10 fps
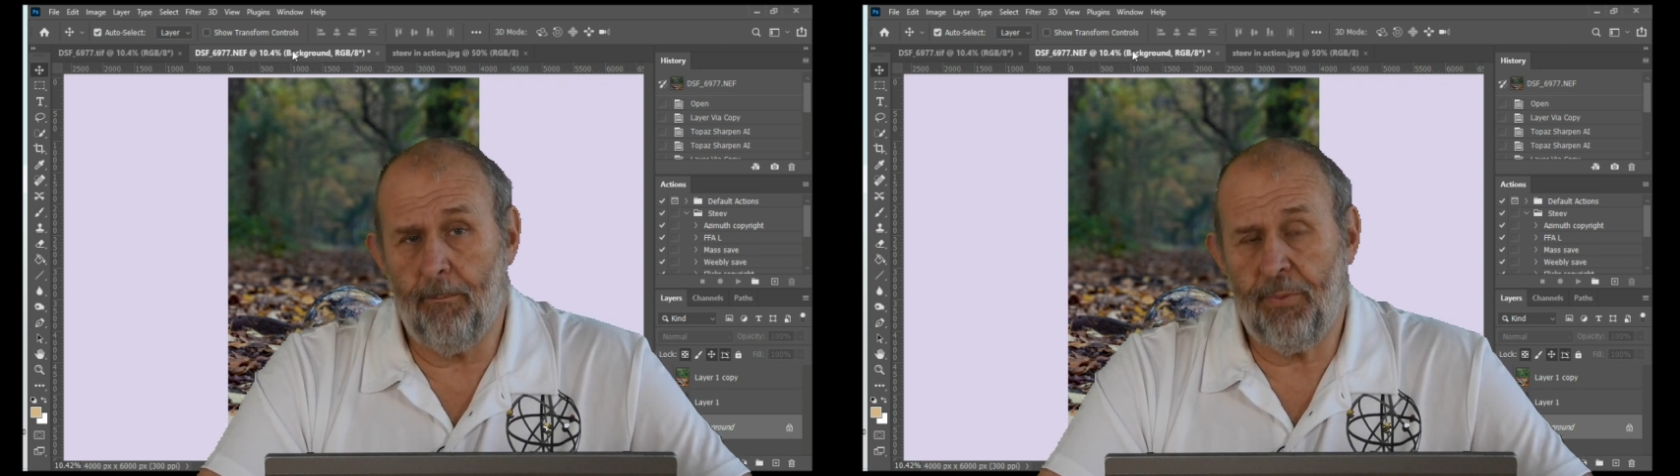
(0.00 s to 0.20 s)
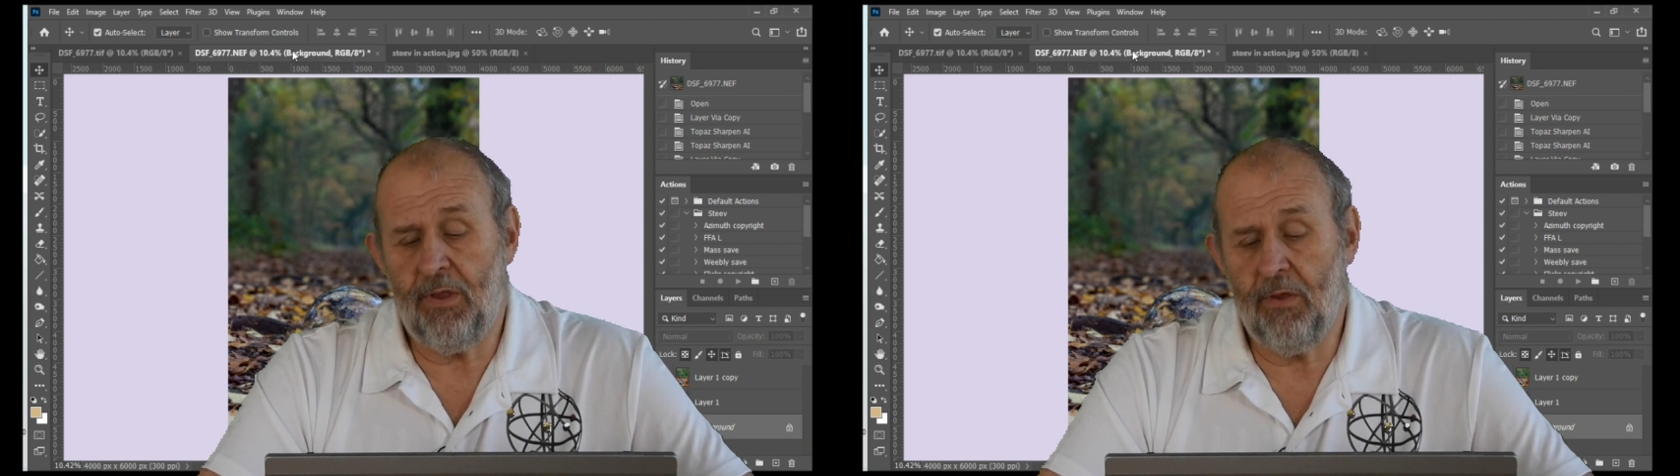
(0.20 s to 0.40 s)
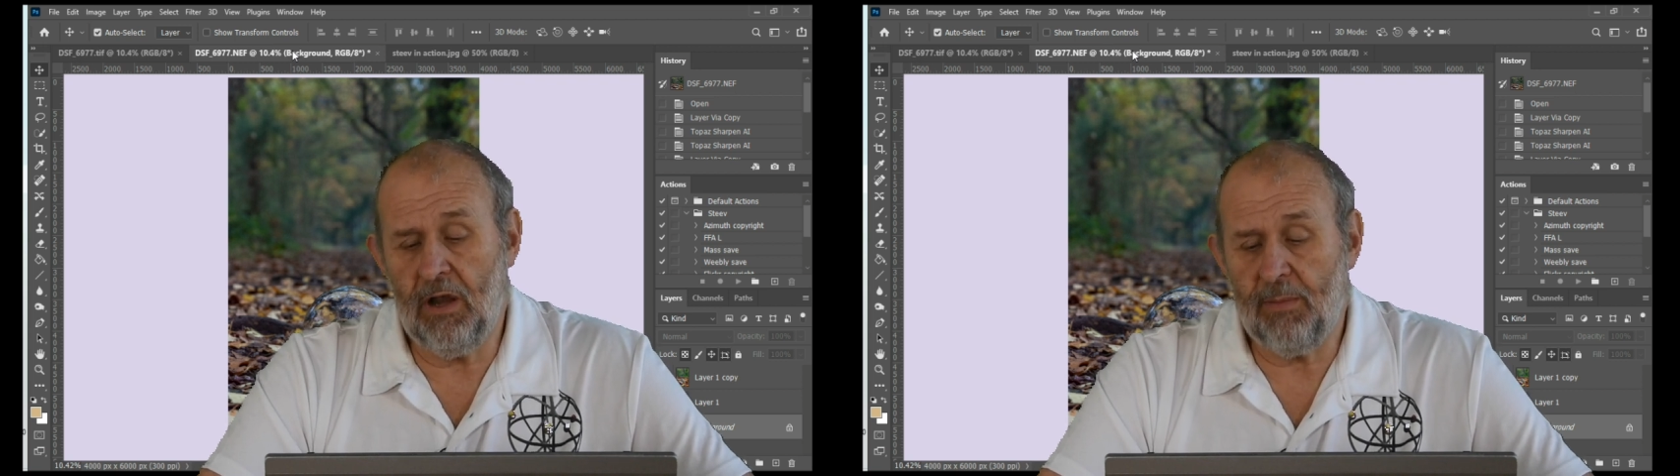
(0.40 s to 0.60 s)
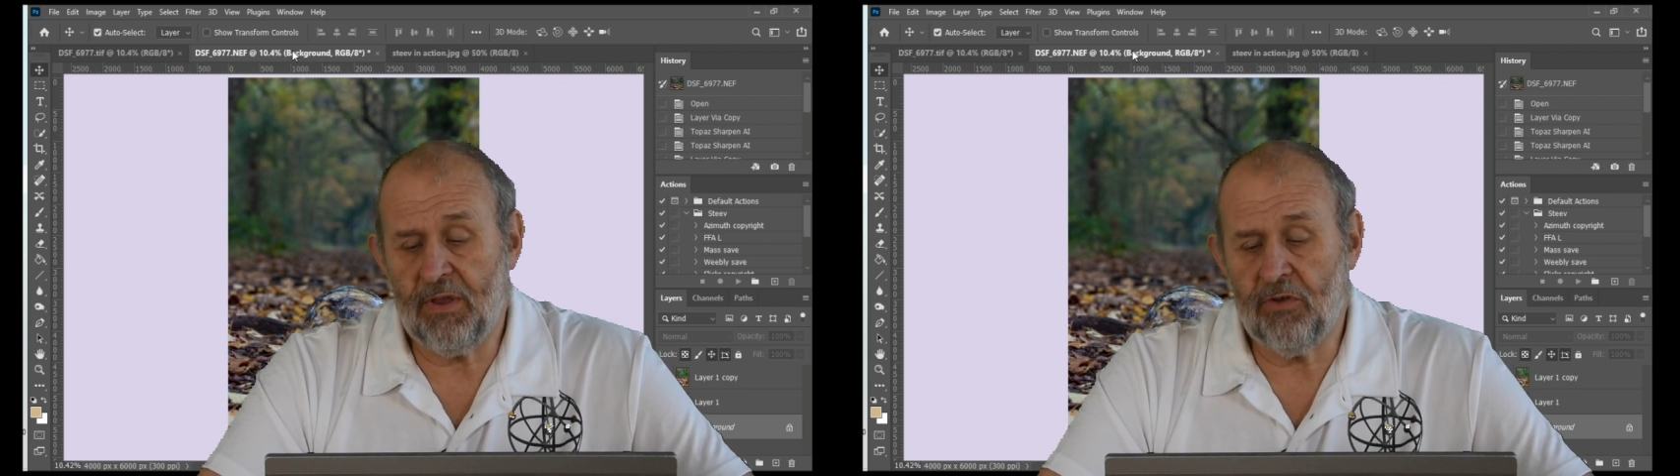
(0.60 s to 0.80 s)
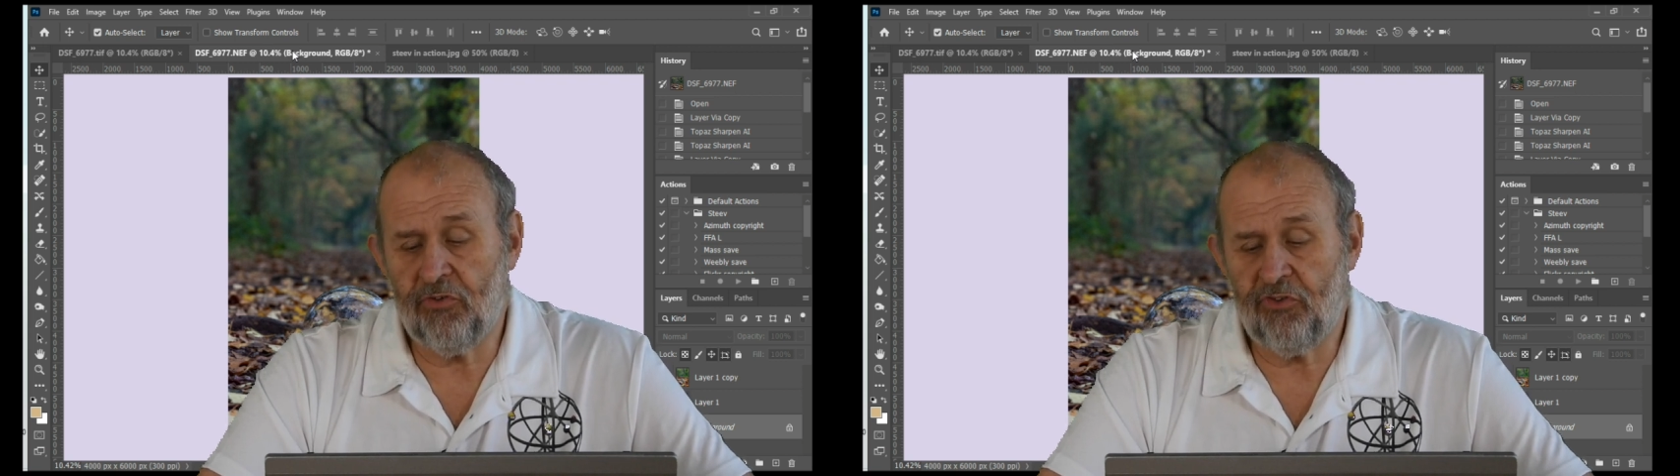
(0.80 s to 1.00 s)
purely
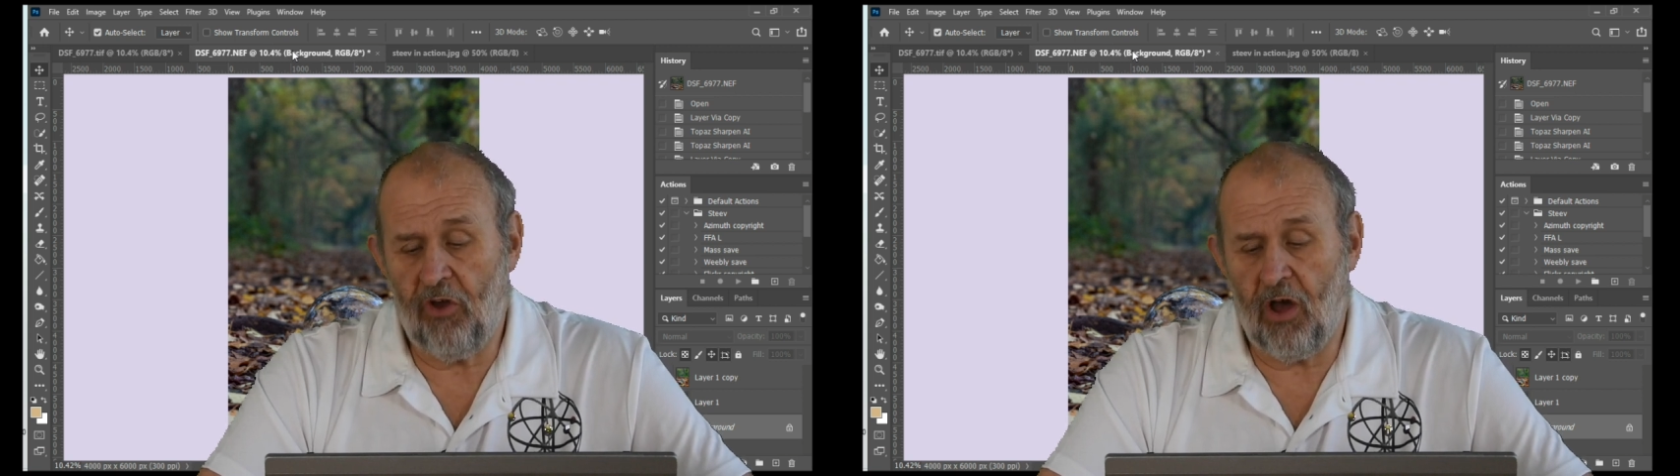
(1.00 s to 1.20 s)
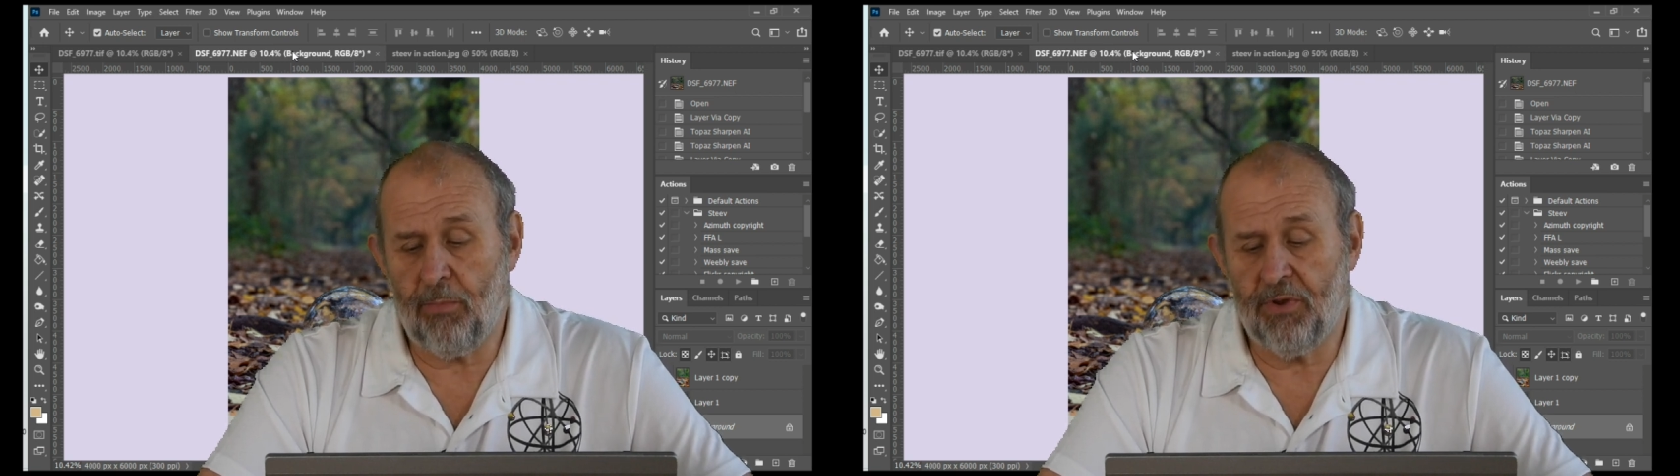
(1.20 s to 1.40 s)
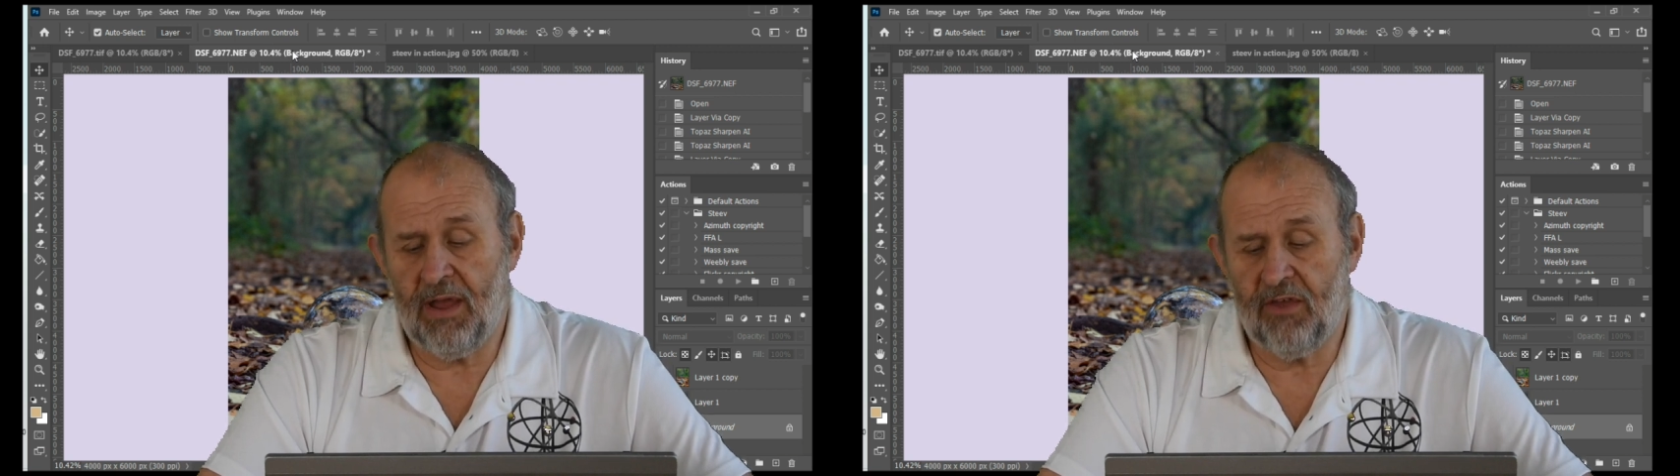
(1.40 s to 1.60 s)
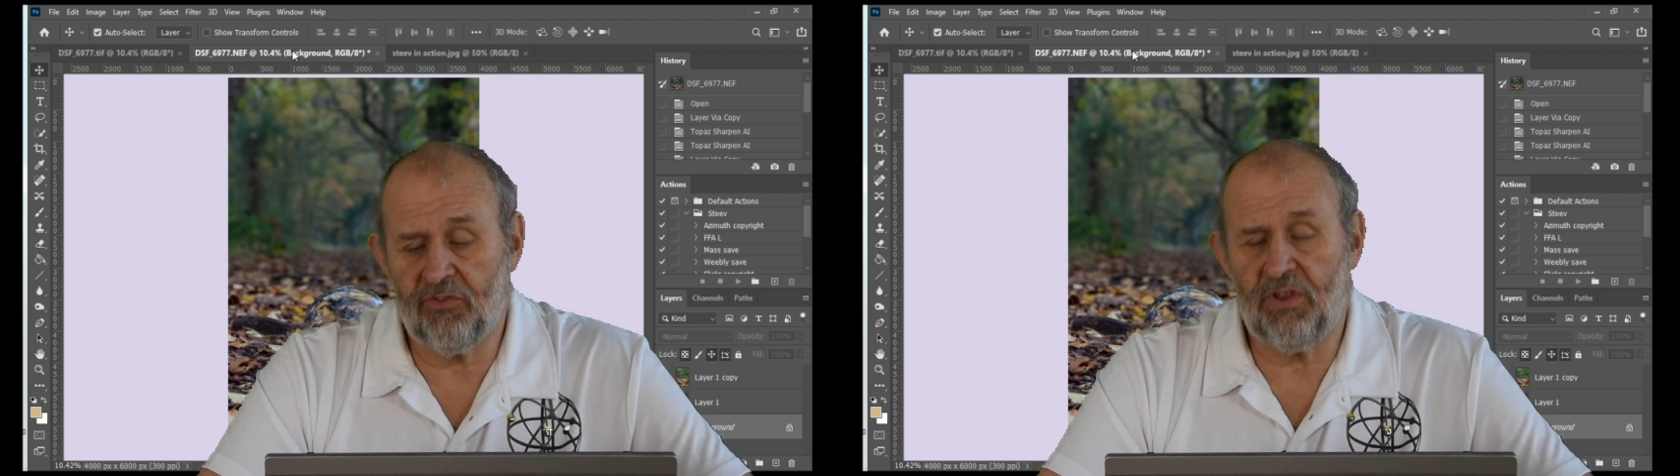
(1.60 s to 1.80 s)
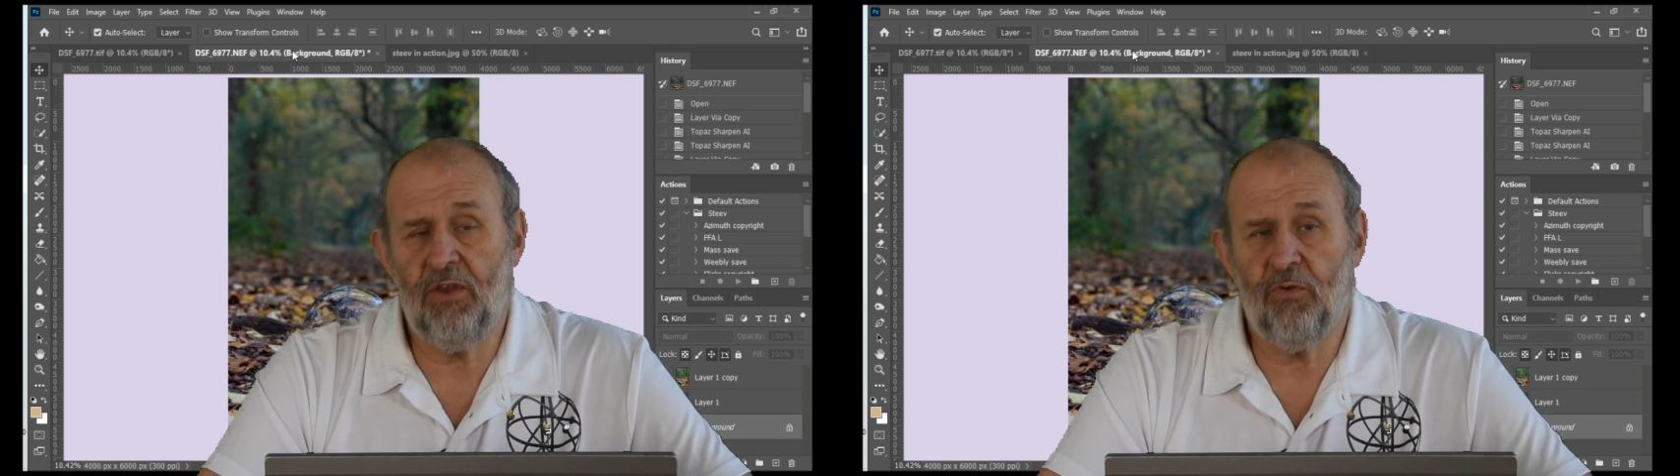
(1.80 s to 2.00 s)
because sharpen has
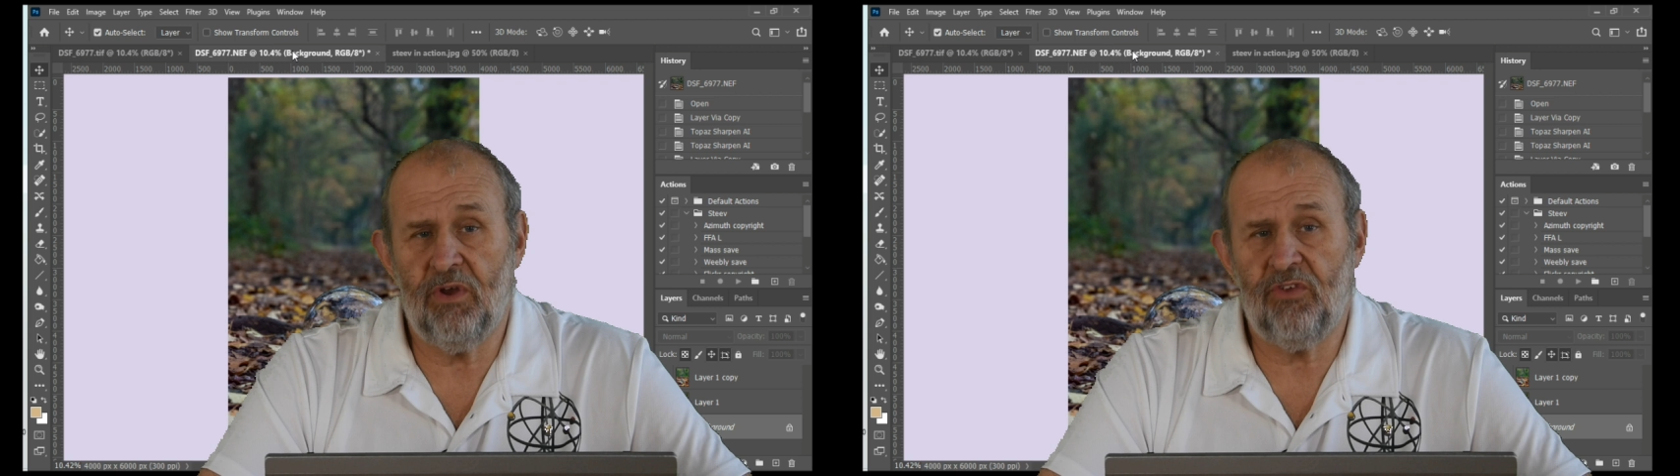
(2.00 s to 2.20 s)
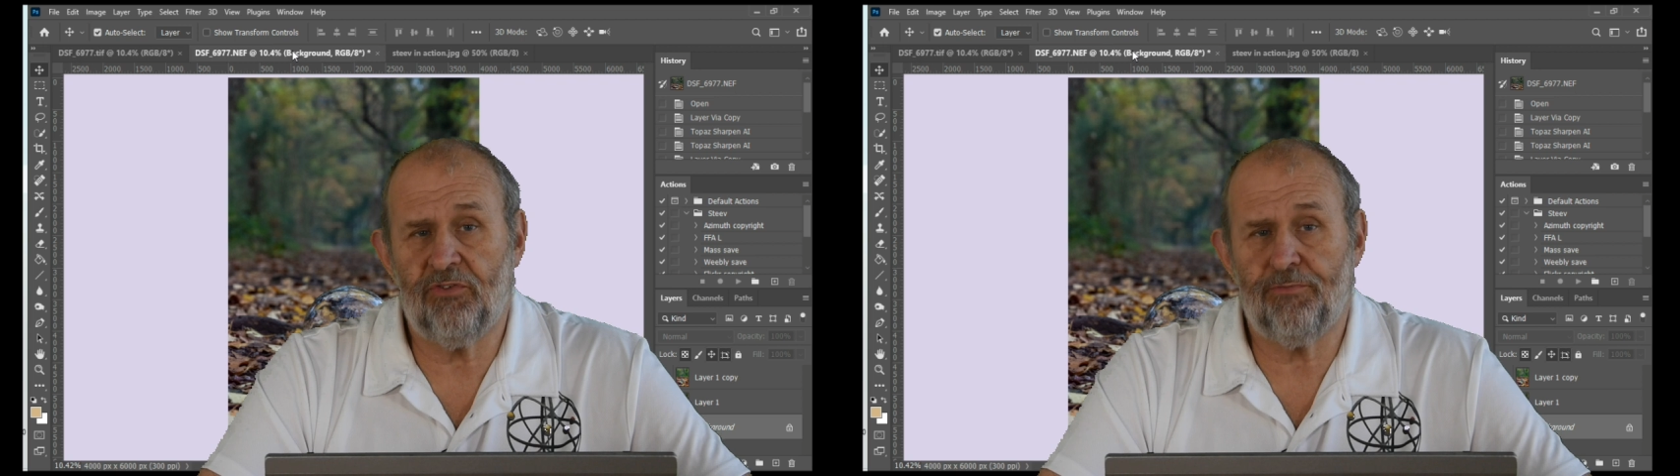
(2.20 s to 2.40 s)
denoise